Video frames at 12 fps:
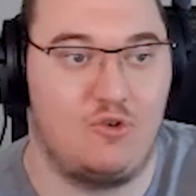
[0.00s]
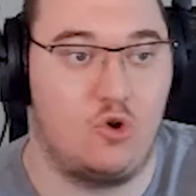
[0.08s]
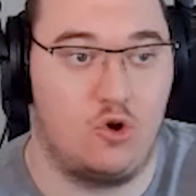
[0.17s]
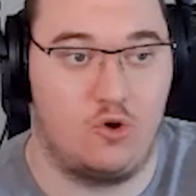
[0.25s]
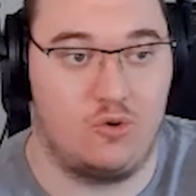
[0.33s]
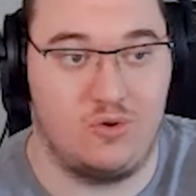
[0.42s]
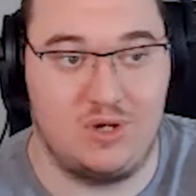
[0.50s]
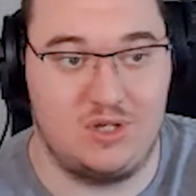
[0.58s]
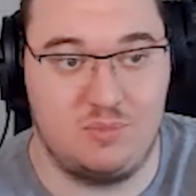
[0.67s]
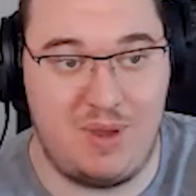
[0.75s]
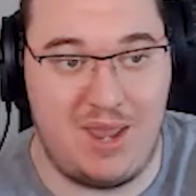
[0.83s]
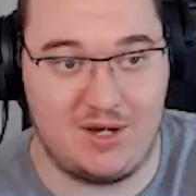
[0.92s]
Kevin Herter, you need
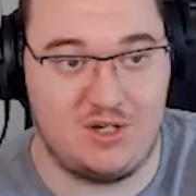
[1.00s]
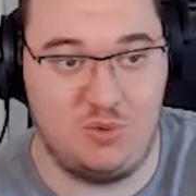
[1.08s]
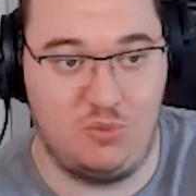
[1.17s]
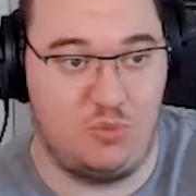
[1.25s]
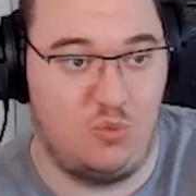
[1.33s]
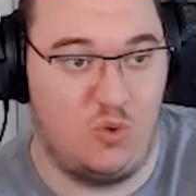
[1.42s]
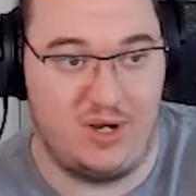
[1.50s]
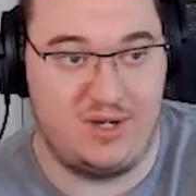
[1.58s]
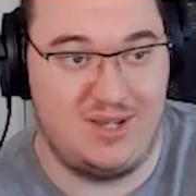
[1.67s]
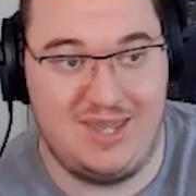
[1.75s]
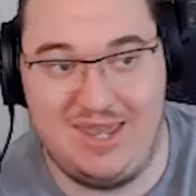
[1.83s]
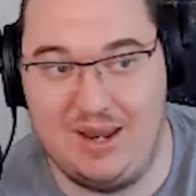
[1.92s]
to package him with what?
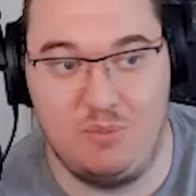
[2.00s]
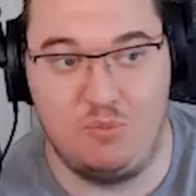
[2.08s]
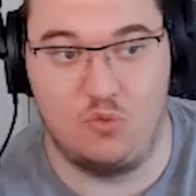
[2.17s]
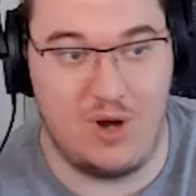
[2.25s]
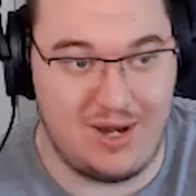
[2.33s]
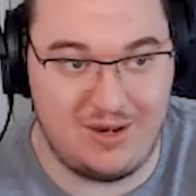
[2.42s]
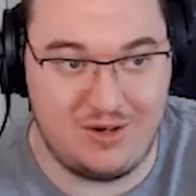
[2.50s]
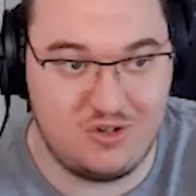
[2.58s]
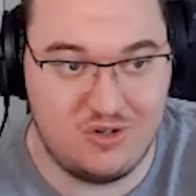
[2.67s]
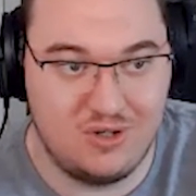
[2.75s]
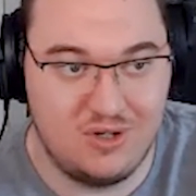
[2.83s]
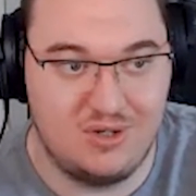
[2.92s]
Cam
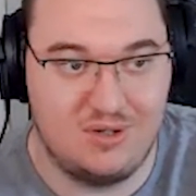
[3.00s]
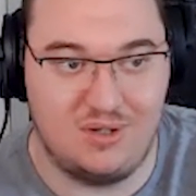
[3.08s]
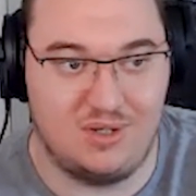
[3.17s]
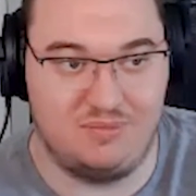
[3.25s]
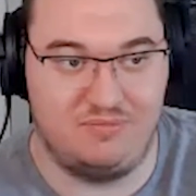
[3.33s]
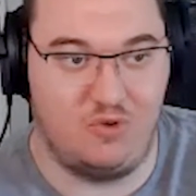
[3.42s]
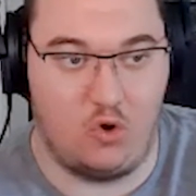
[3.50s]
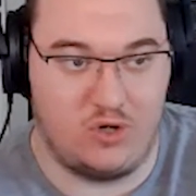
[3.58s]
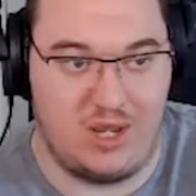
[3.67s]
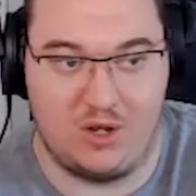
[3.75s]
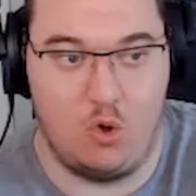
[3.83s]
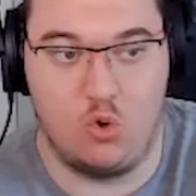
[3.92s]
Reddish,
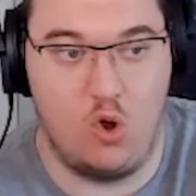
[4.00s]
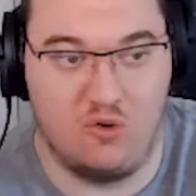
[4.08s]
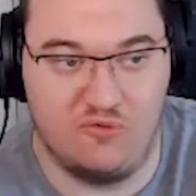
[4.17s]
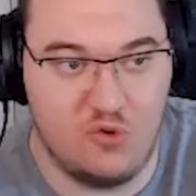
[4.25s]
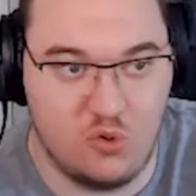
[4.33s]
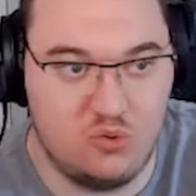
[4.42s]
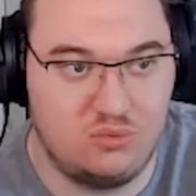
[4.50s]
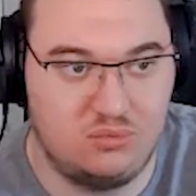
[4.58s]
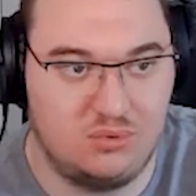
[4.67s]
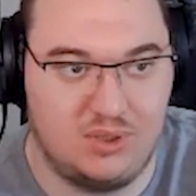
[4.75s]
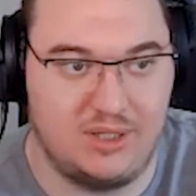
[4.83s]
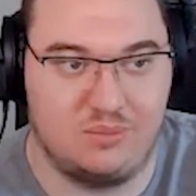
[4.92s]
Onyeka Okongwu,
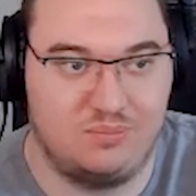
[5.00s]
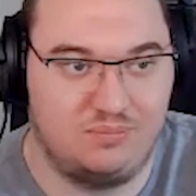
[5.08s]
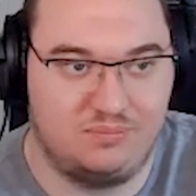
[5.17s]
like